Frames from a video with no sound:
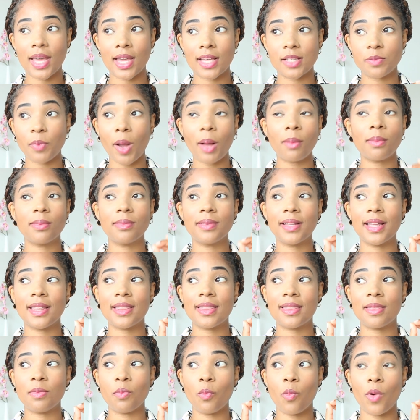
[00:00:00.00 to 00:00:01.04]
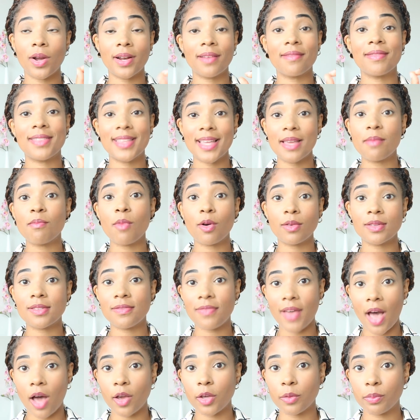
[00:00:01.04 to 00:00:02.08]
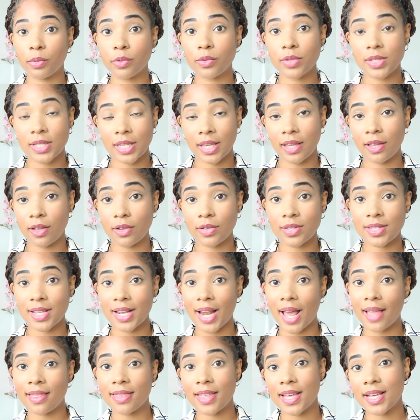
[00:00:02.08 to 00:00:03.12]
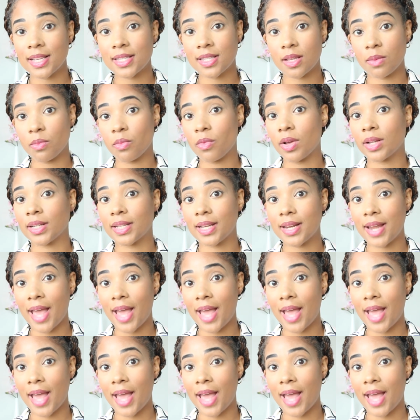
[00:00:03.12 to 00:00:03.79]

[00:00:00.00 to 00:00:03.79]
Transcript: It's probably one of the most valuable skills that I think someone can